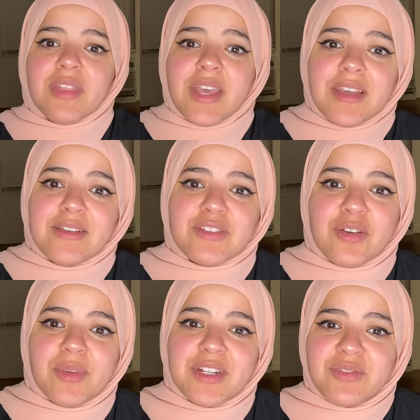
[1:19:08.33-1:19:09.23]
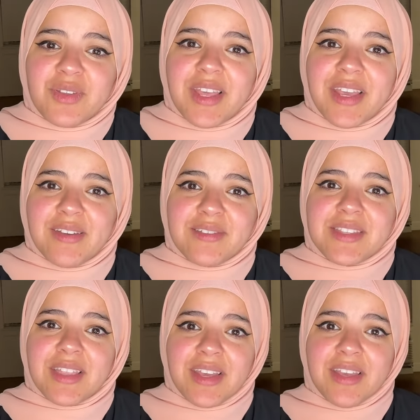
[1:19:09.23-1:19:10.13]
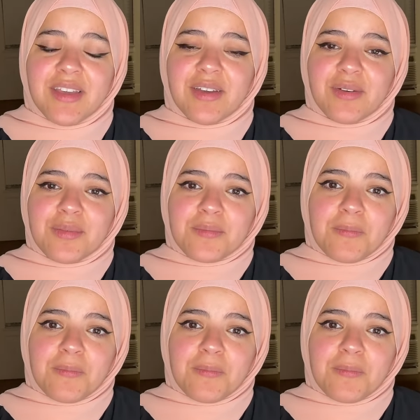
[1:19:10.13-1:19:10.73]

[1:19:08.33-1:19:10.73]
Thank you so much for the gifts. Thank you.